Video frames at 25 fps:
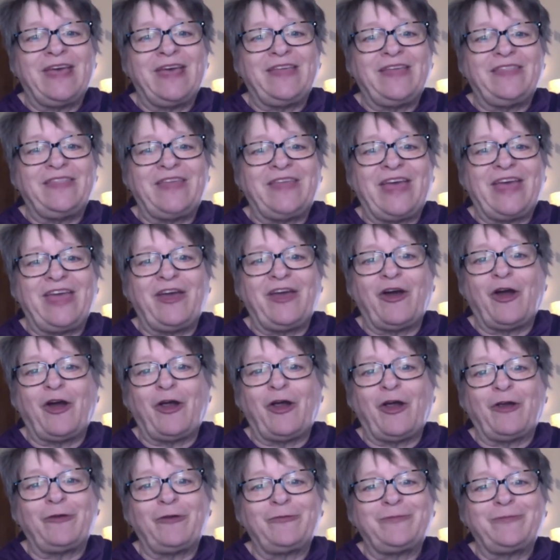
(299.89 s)
They
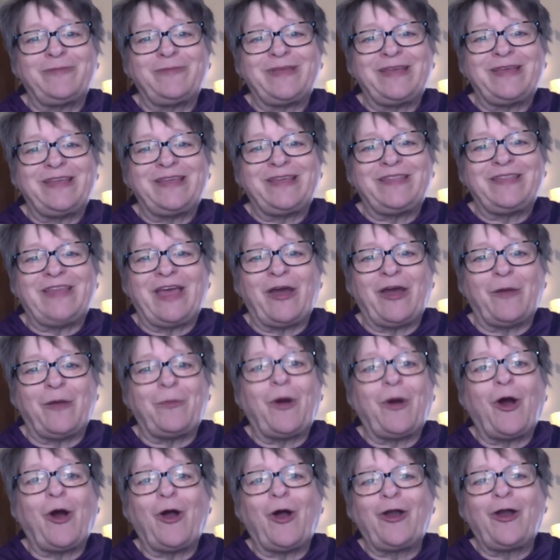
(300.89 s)
are
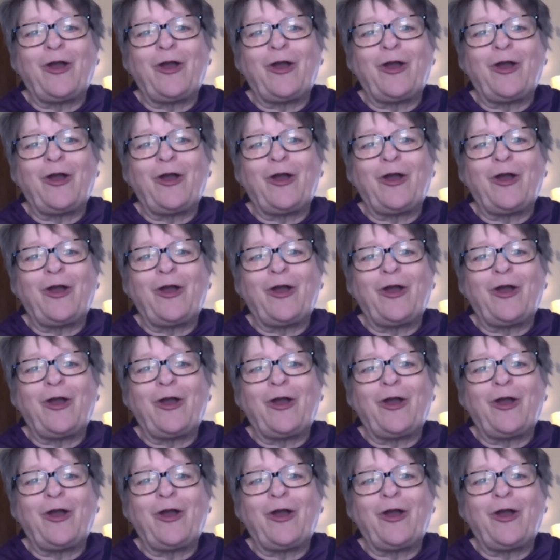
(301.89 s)
part of